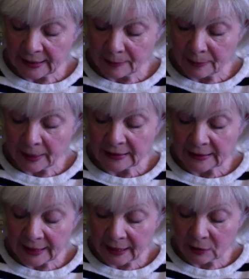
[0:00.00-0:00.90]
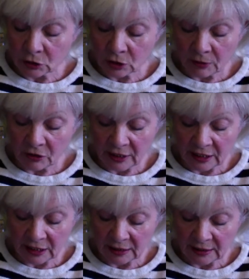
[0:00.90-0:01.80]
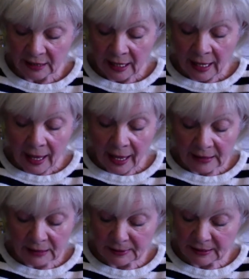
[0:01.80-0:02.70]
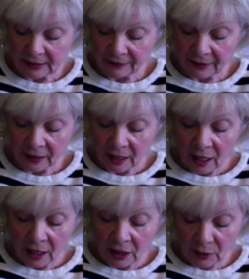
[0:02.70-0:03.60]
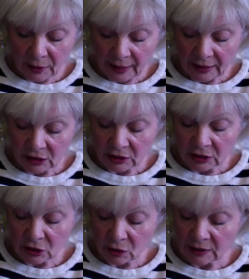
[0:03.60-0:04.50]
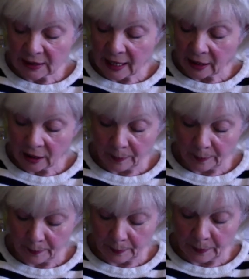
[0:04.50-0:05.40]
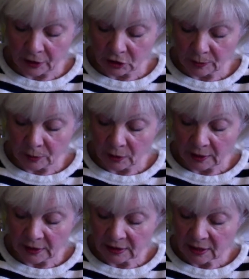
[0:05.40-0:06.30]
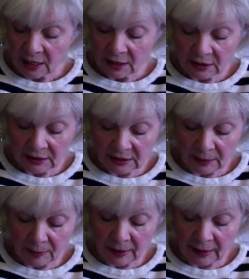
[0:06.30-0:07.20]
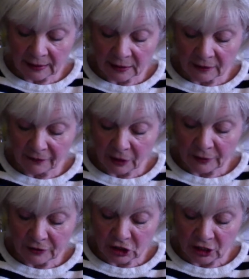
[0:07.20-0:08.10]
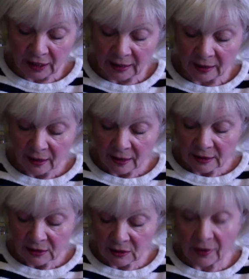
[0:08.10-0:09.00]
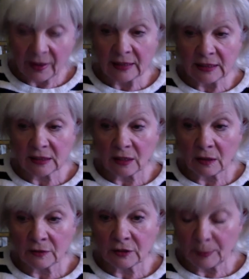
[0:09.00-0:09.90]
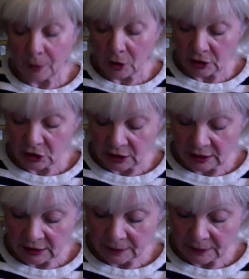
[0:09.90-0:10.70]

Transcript: place needles on meridians at specific locations known as acupuncture points to stimulate the flow of chi so that it dissolves the blockages.